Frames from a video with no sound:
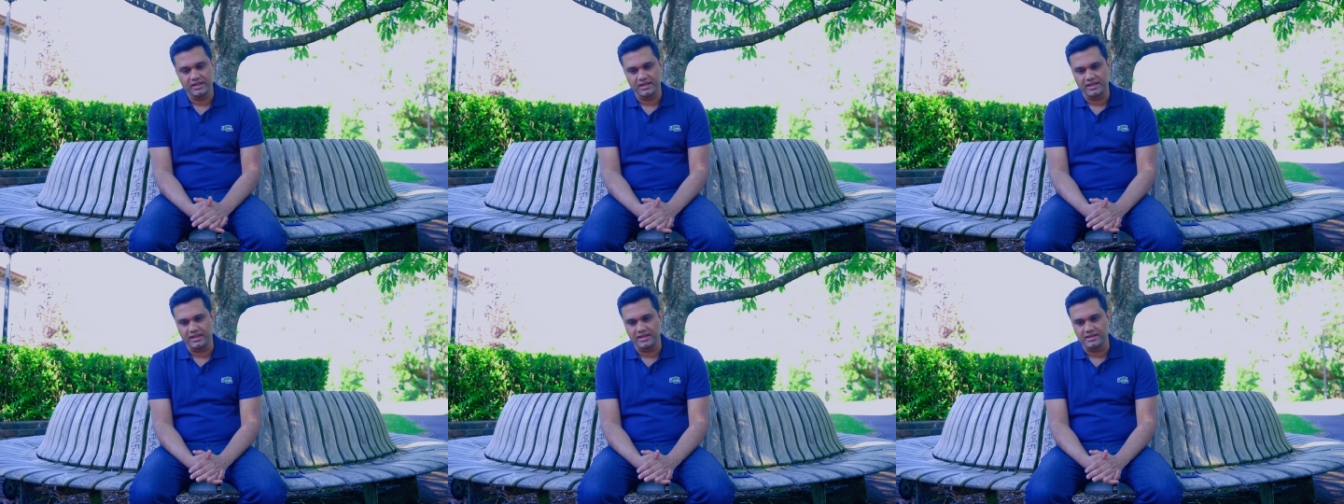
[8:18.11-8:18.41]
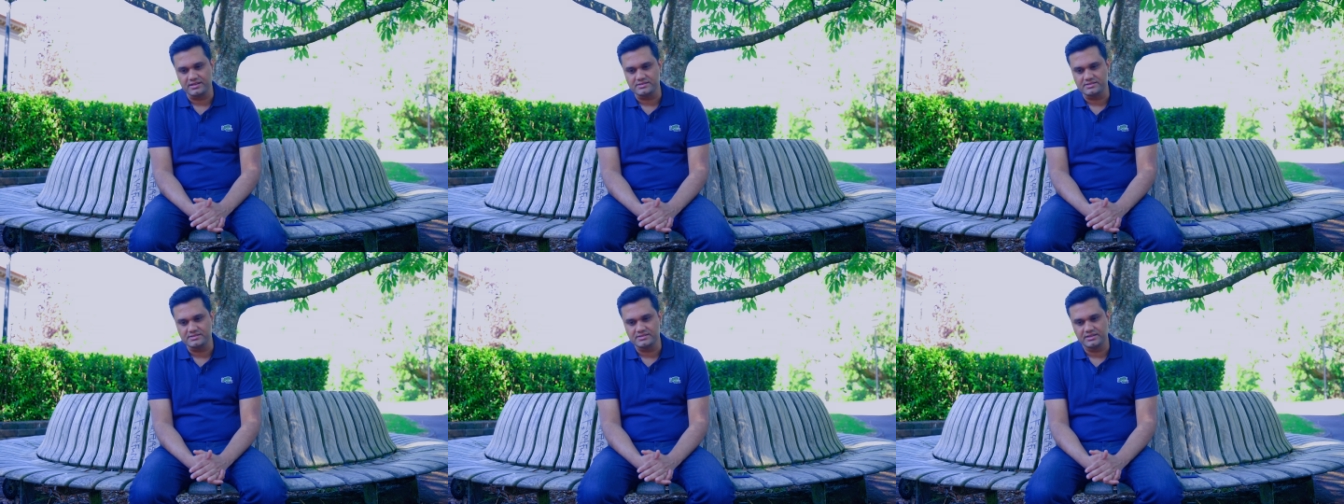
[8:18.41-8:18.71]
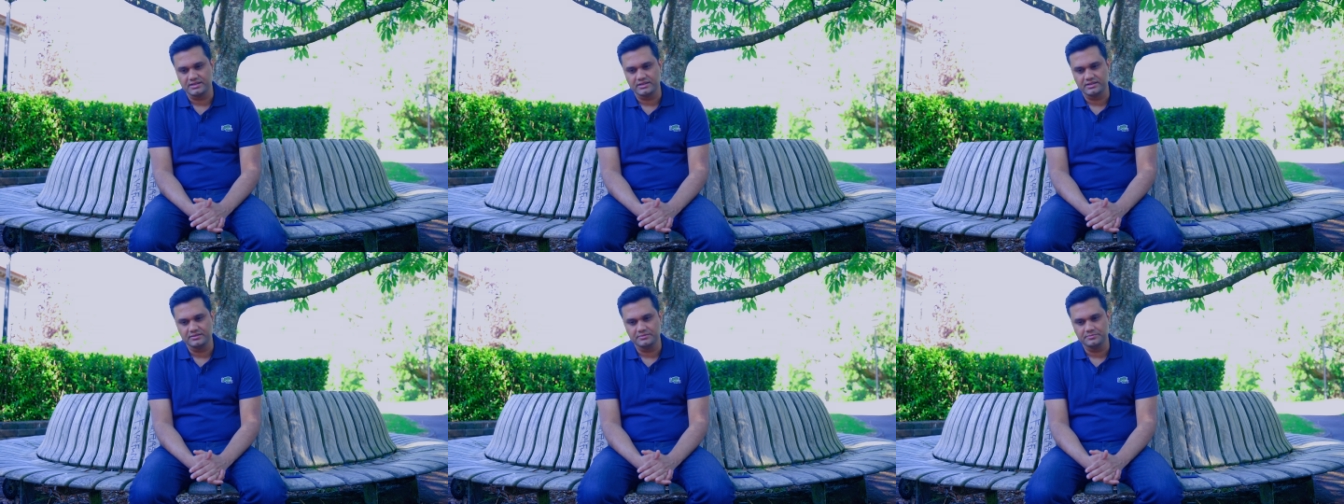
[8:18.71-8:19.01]
And
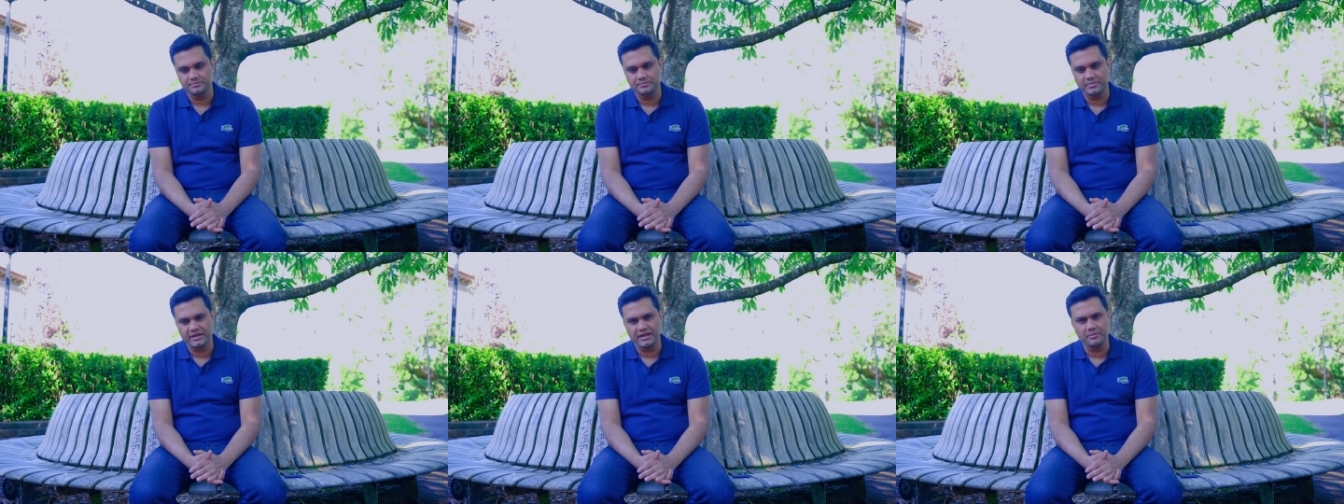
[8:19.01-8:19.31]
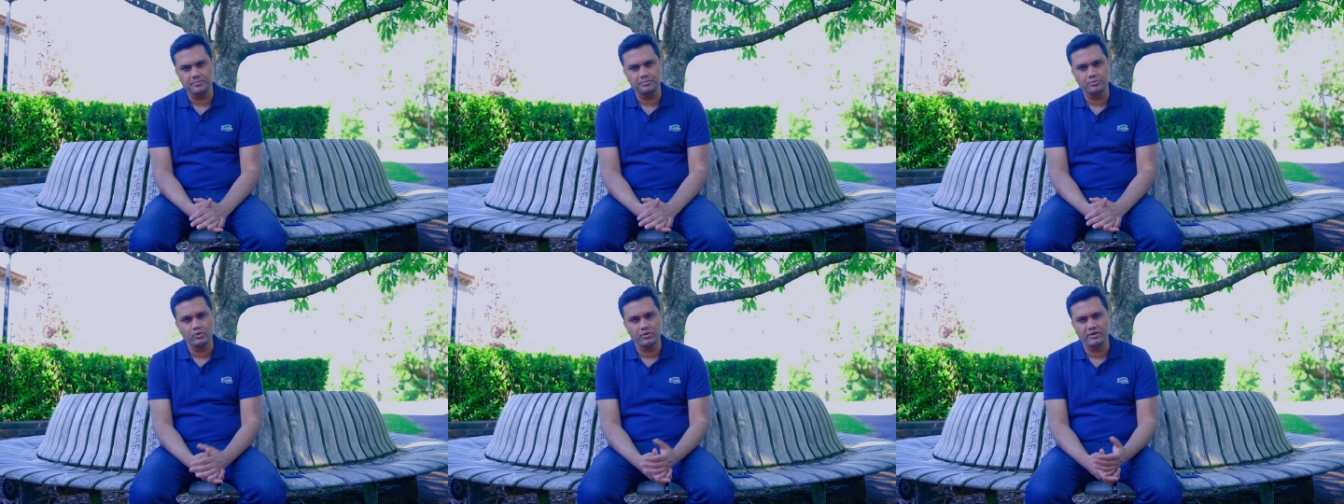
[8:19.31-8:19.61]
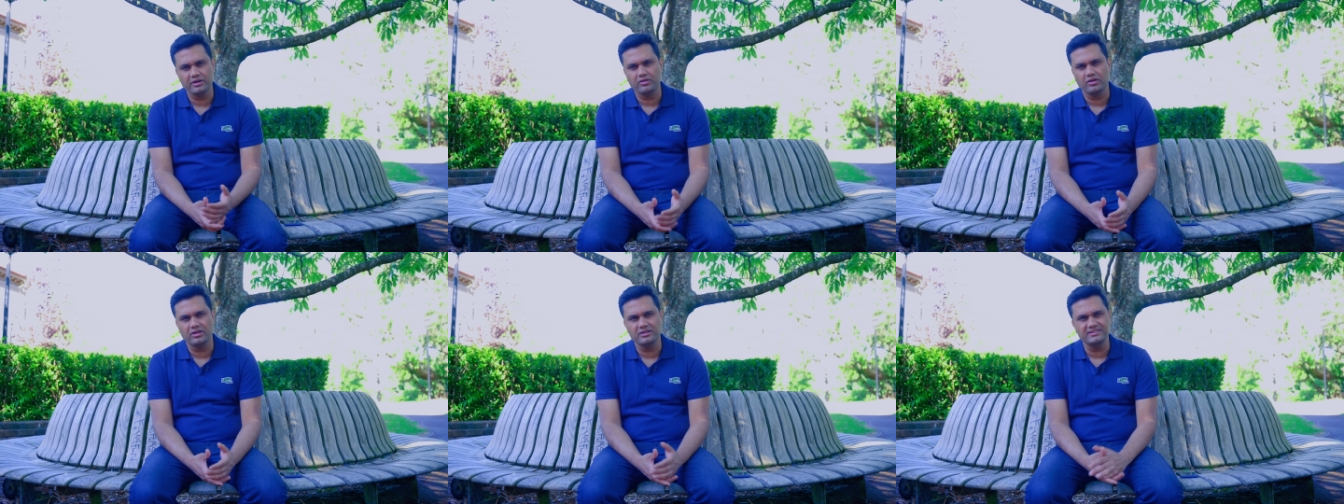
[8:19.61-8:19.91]
by
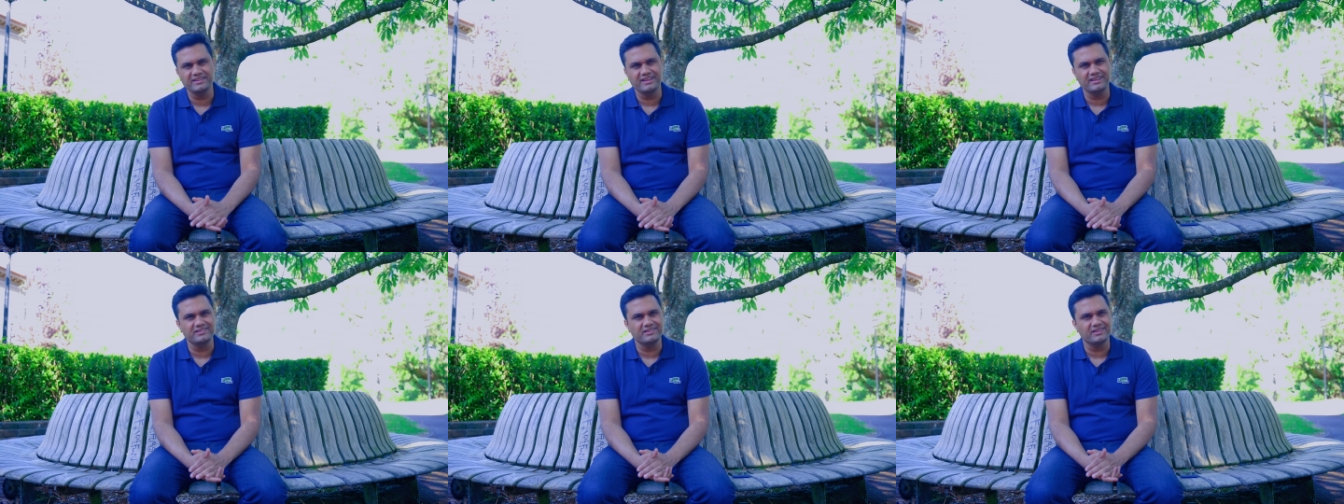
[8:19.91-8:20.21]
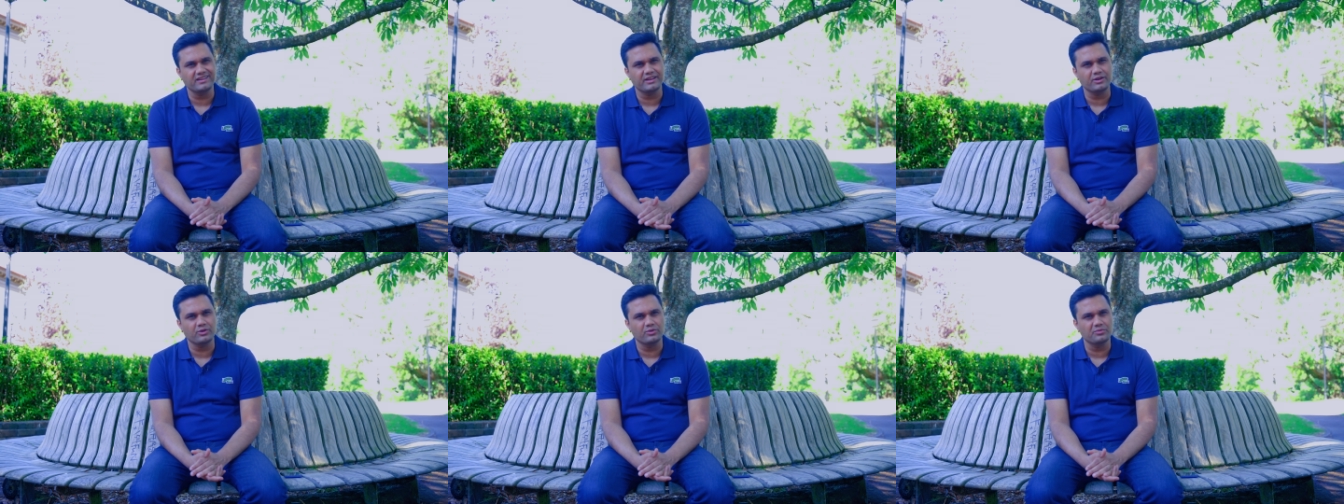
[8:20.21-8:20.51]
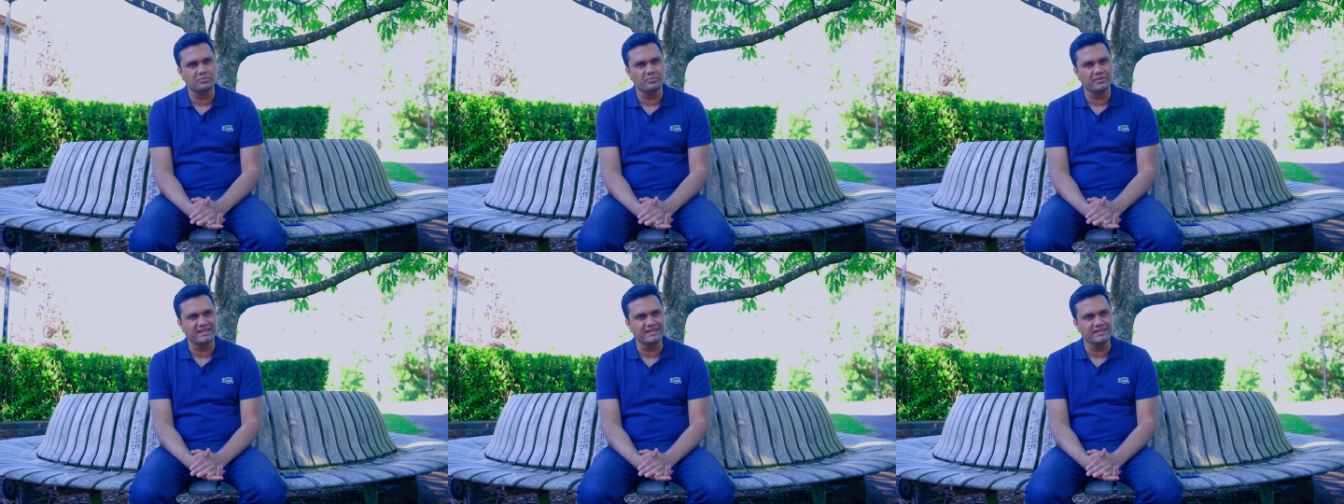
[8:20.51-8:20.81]
poor content, I
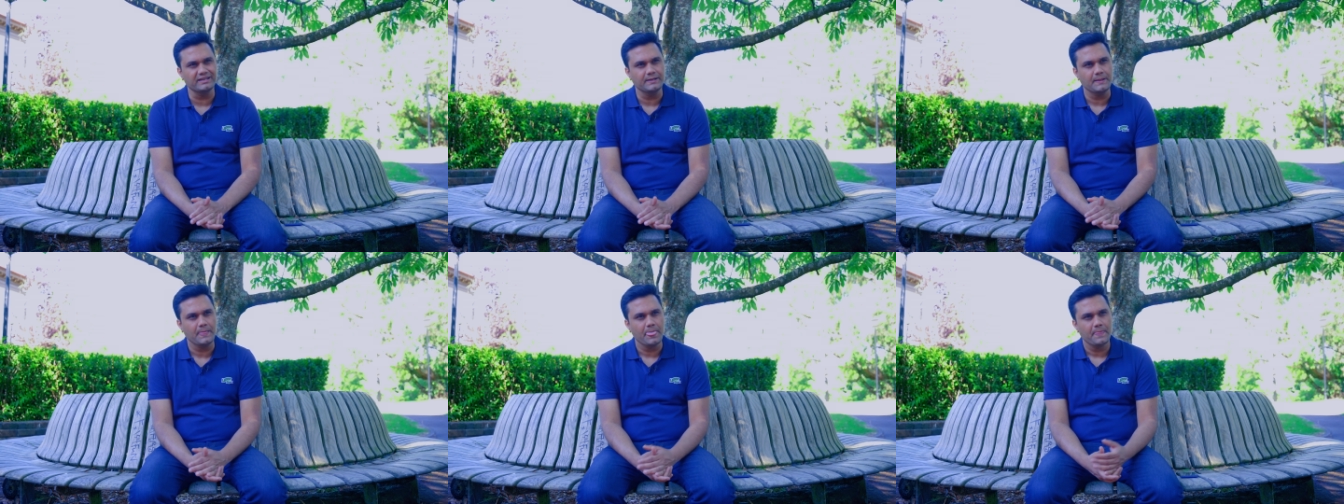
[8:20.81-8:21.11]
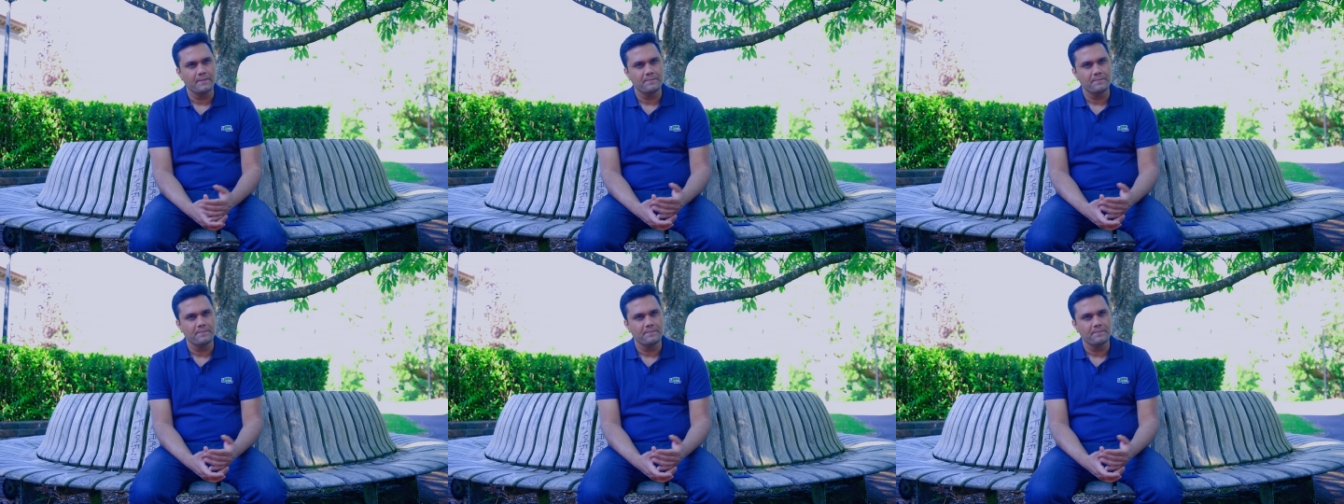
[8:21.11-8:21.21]
don't mean